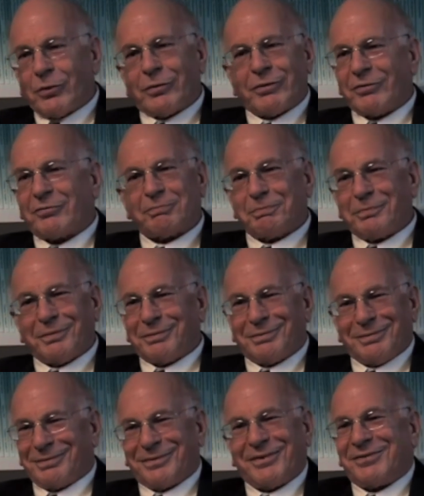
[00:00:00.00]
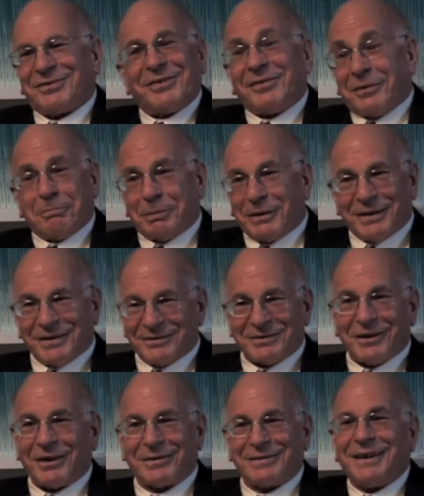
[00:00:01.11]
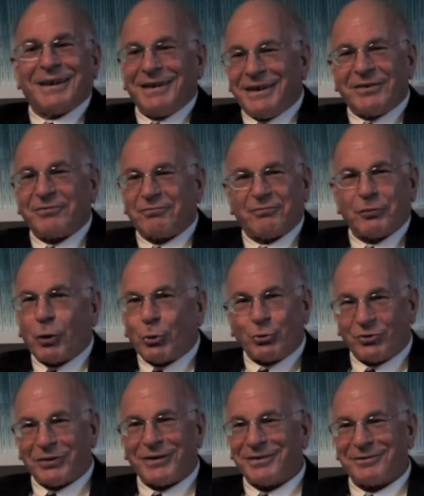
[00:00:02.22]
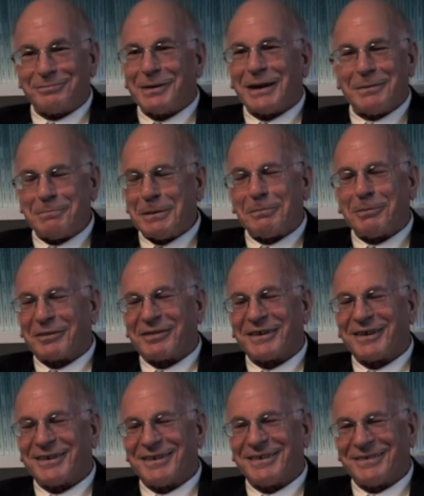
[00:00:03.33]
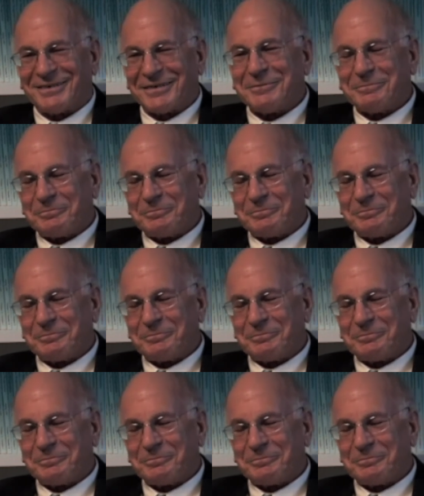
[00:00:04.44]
this discipline is not nearly as frozen as many people think it is.